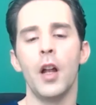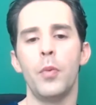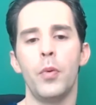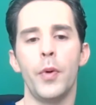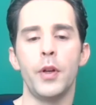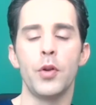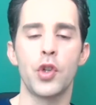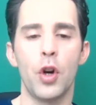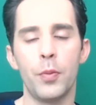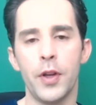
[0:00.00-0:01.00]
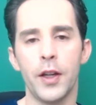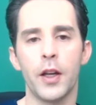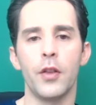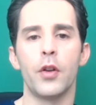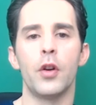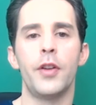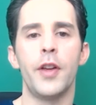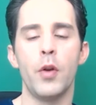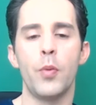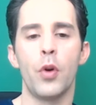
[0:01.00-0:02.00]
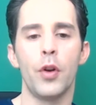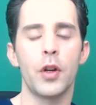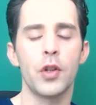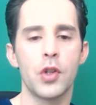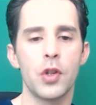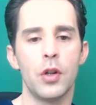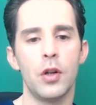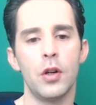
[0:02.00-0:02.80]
help when you stopped taking the dairy products?